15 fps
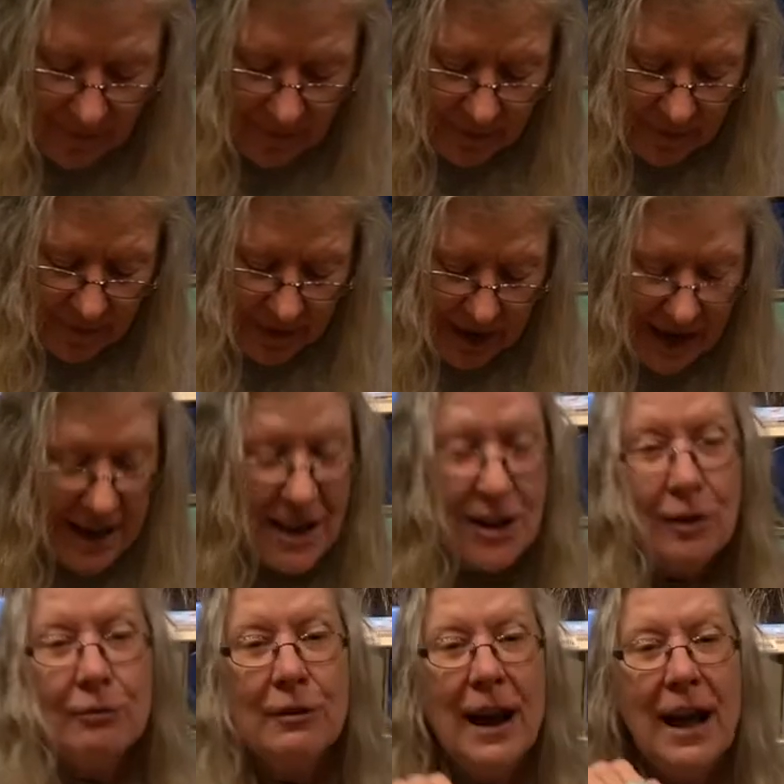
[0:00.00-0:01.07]
laying
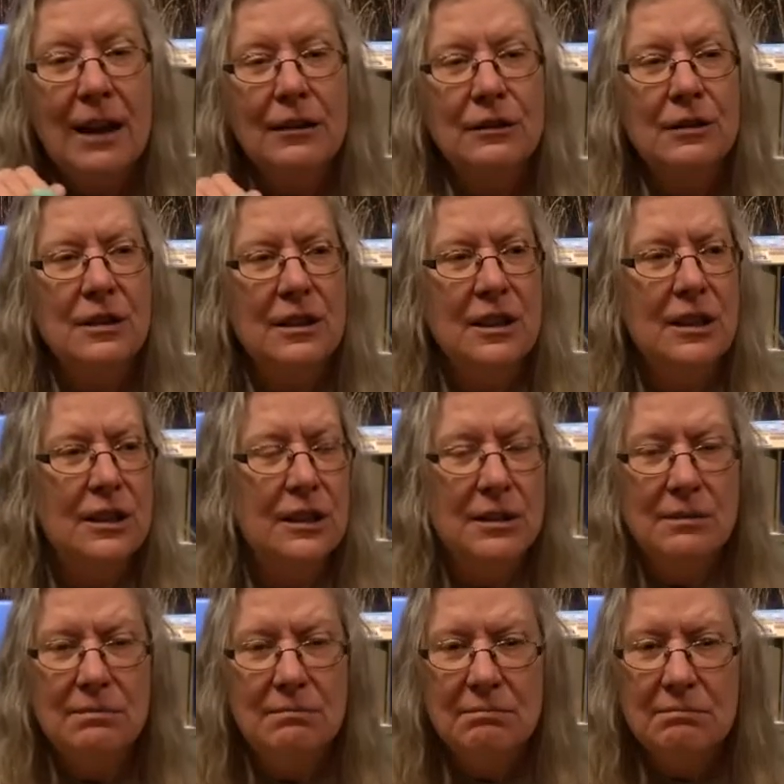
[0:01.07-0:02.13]
around
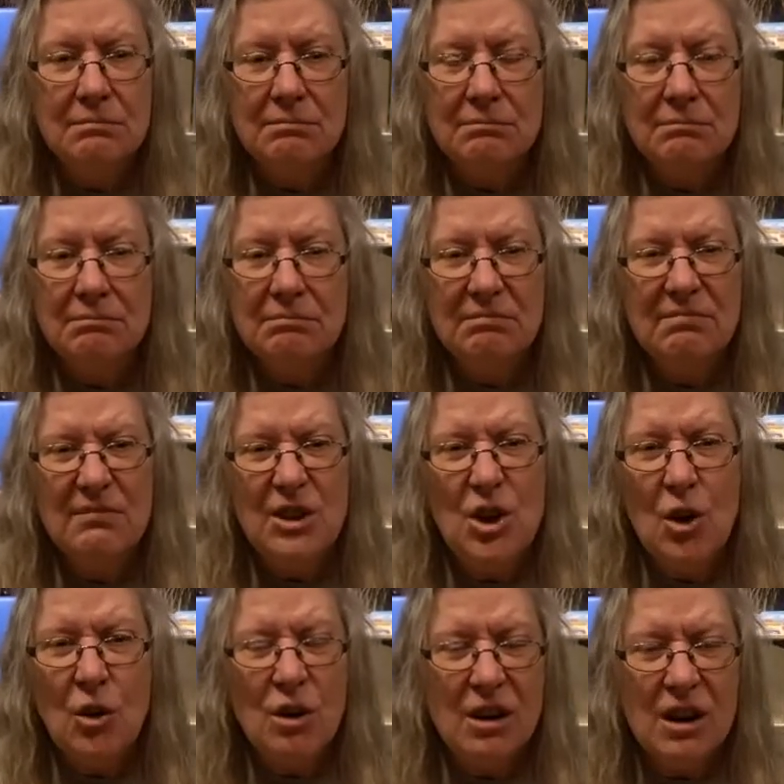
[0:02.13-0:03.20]
in
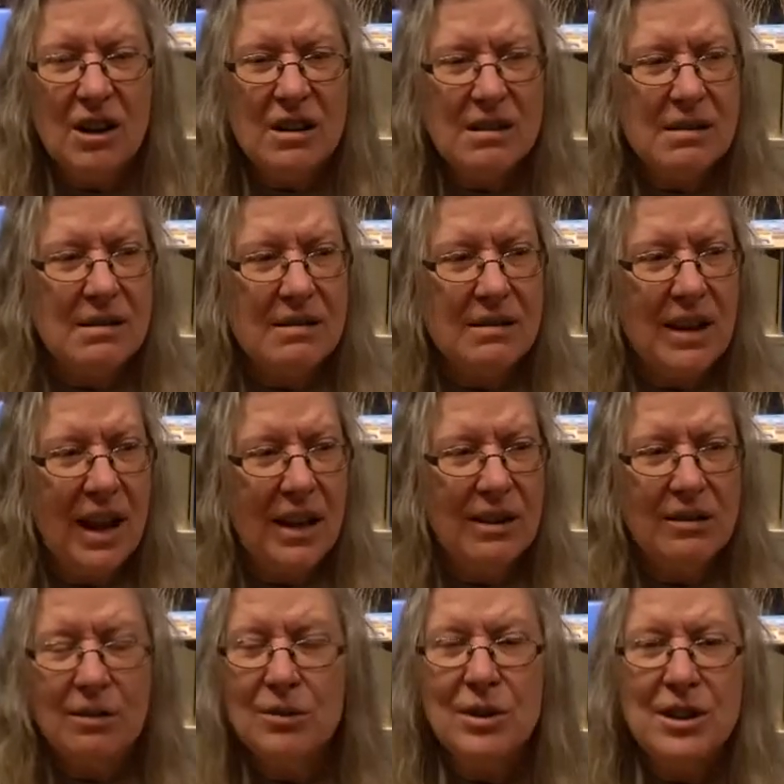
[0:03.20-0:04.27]
yards
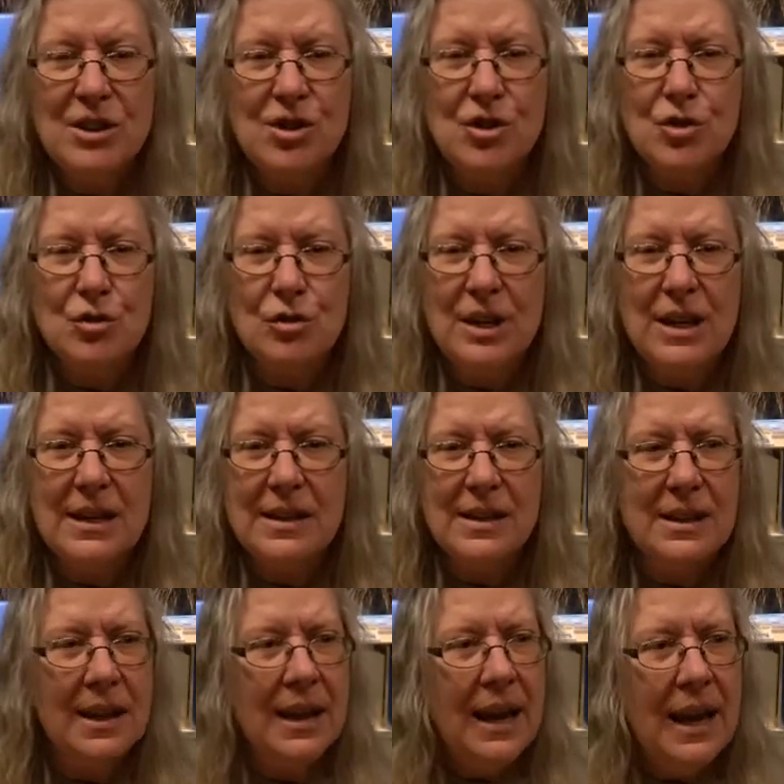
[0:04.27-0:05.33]
and on streets,
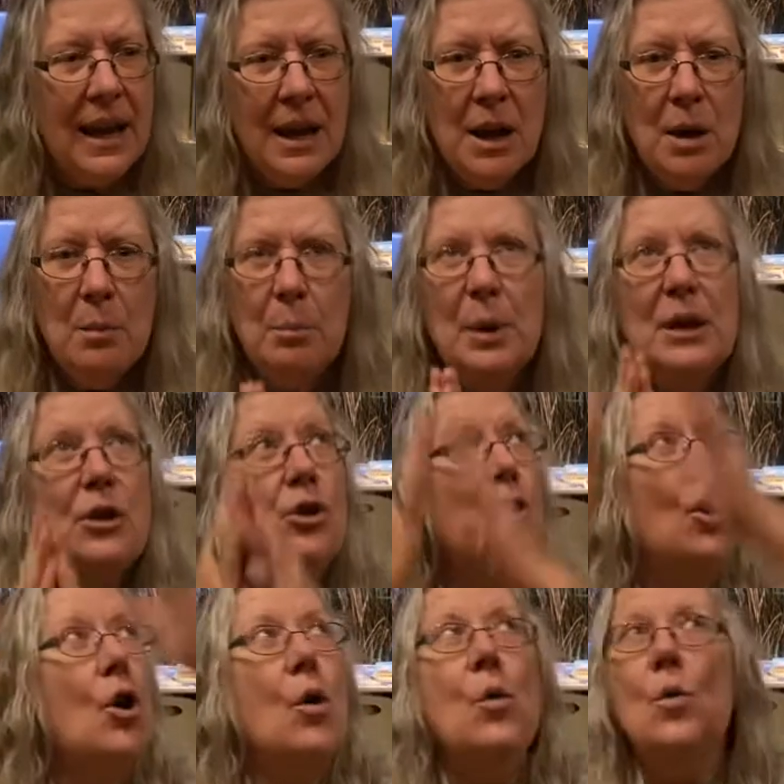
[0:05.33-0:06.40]
but
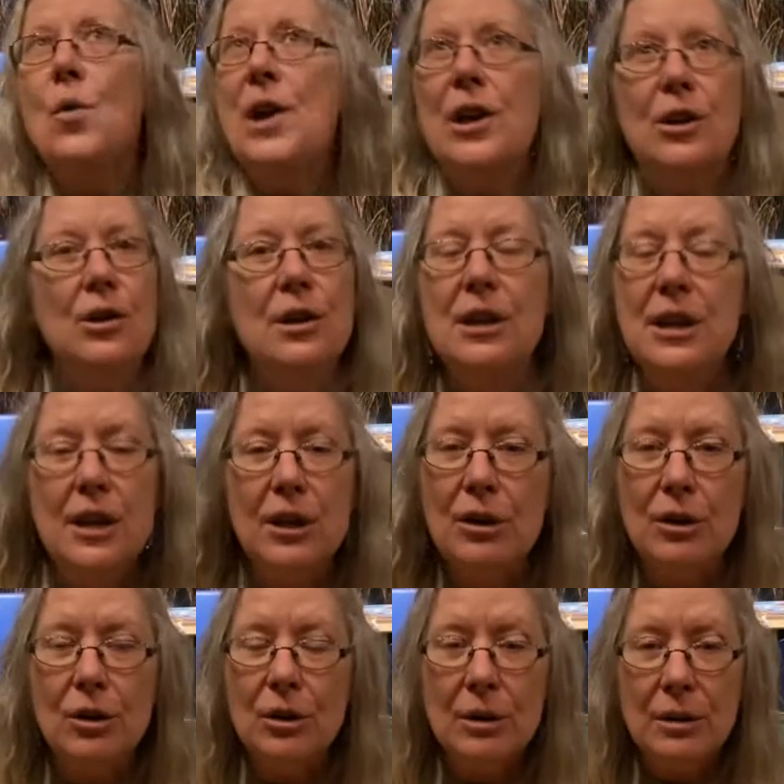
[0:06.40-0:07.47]
nowhere
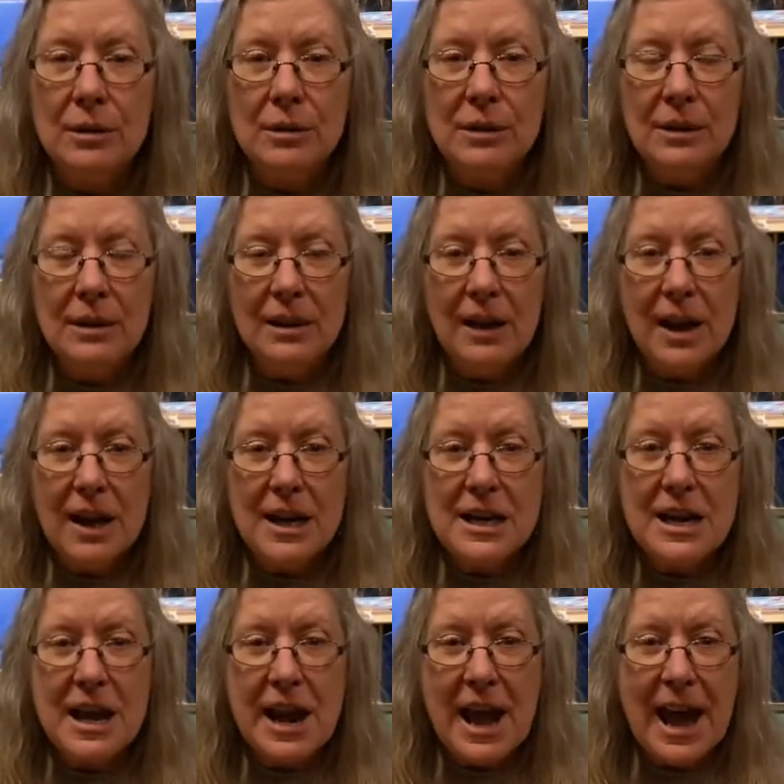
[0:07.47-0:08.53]
near a
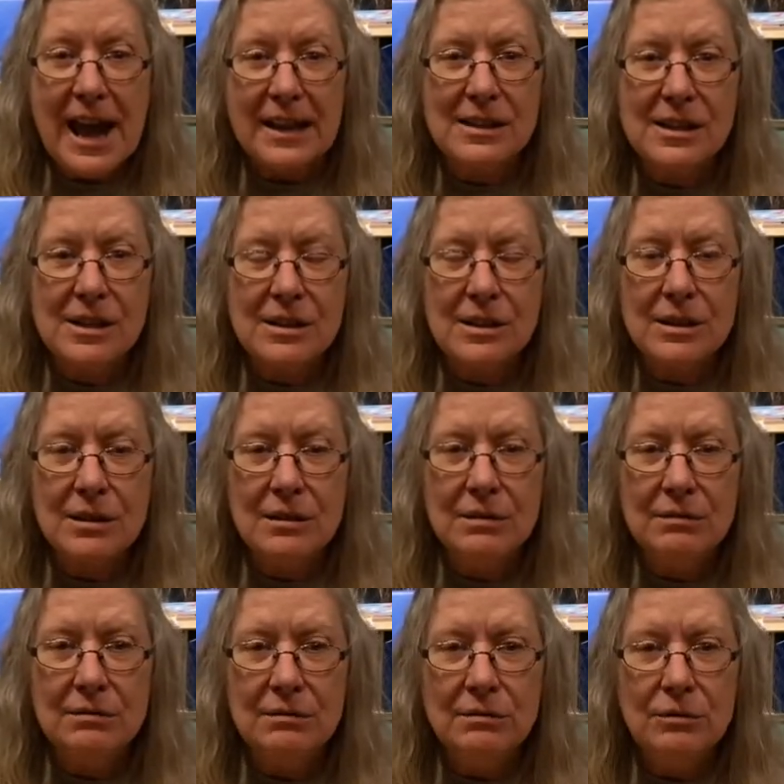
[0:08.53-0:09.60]
nest,
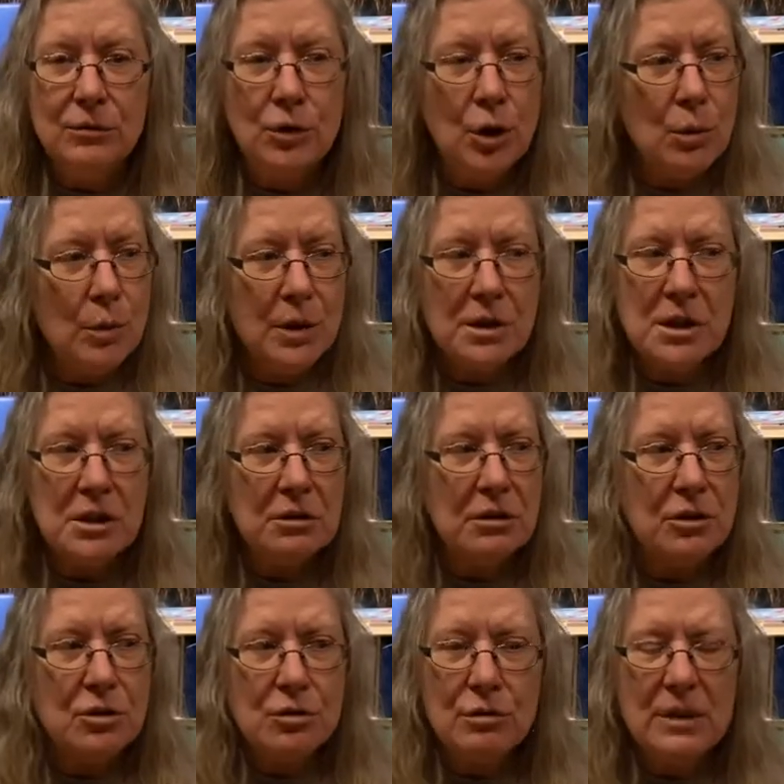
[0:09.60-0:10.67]
nowhere near
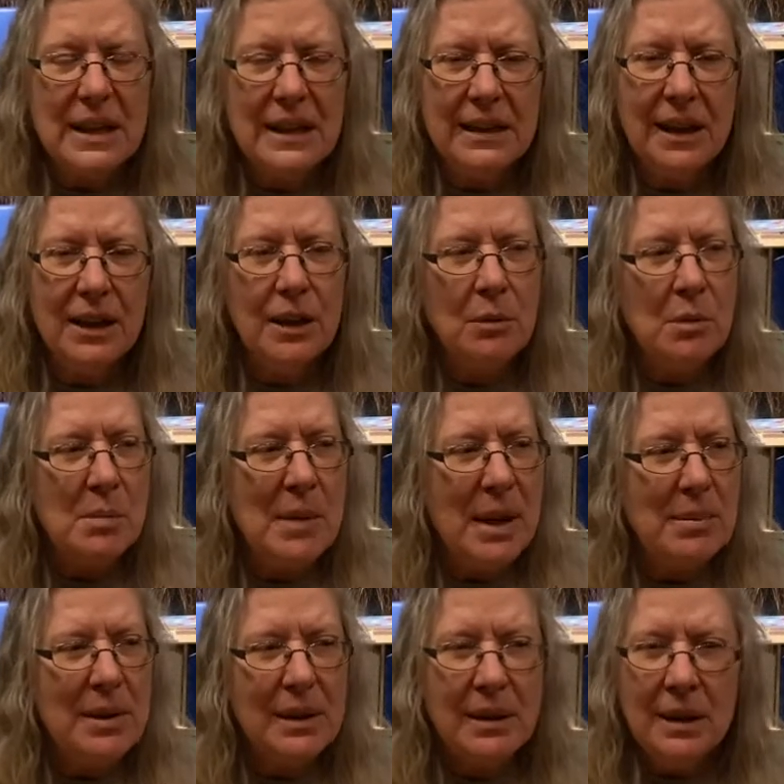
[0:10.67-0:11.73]
a tree. And I thought, well,
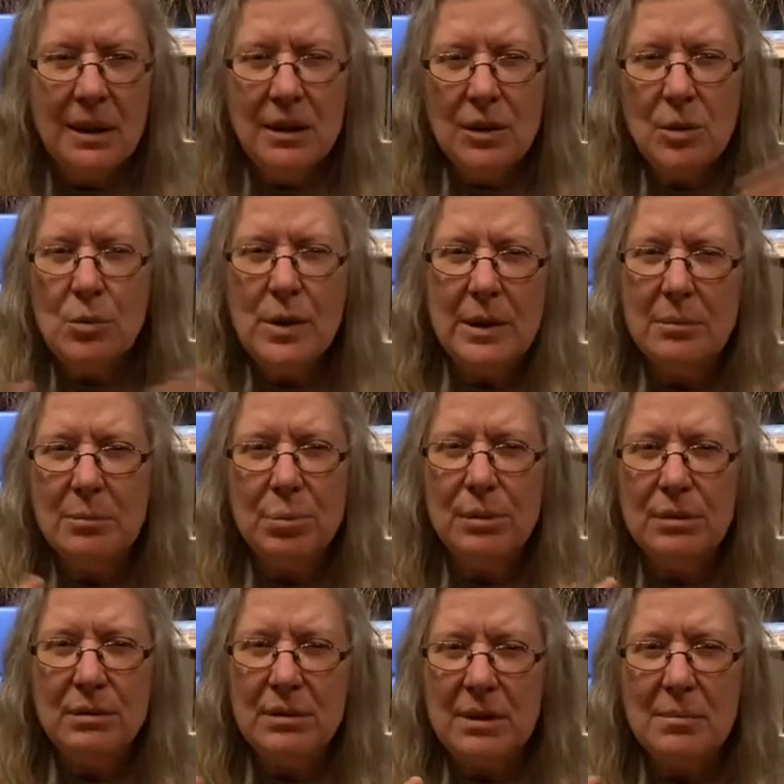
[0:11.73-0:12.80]
maybe the wind
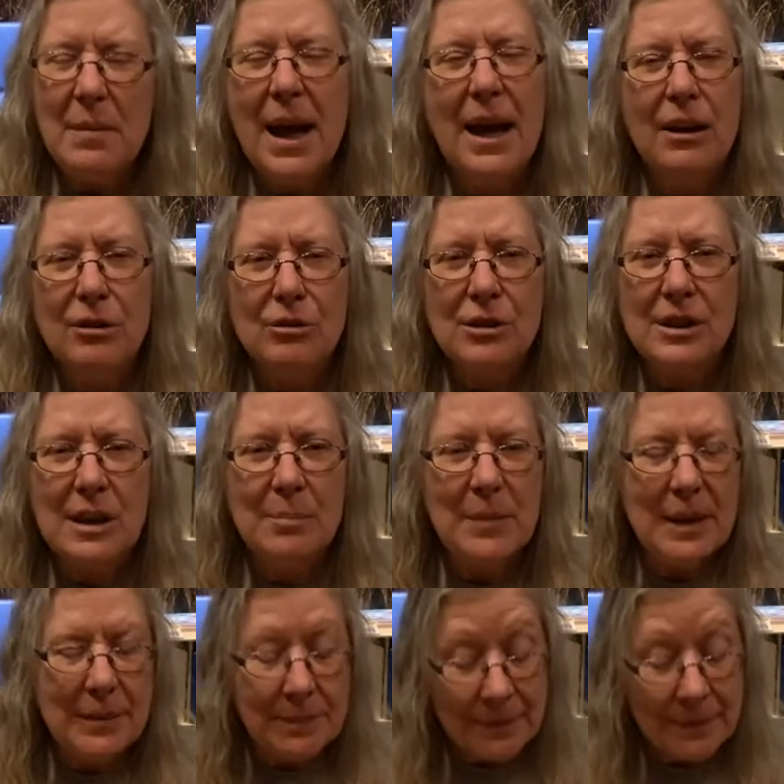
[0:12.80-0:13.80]
blew them out or something.